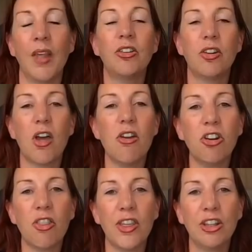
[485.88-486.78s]
So those are
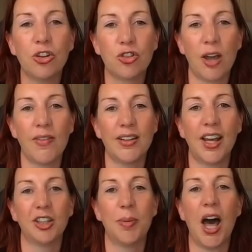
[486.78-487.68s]
the things that drive us
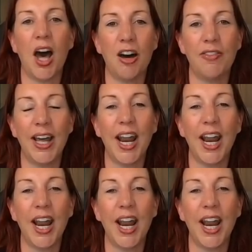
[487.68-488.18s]
nuts about our van.